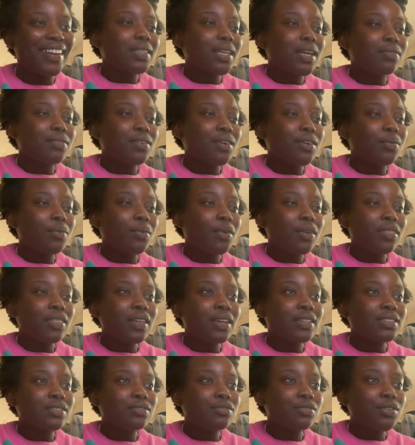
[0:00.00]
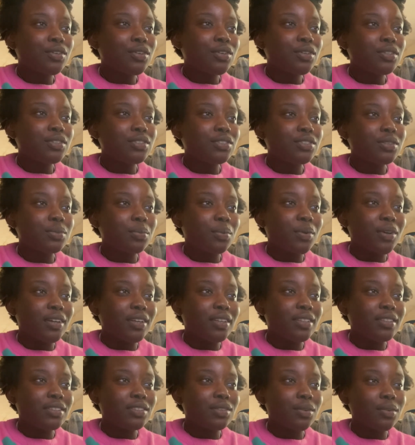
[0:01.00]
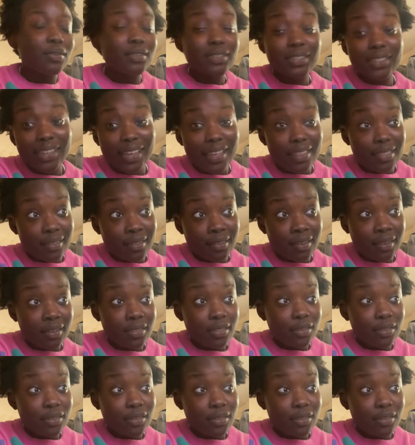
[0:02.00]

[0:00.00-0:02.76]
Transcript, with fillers: I've got one thousand four hundred words altogether.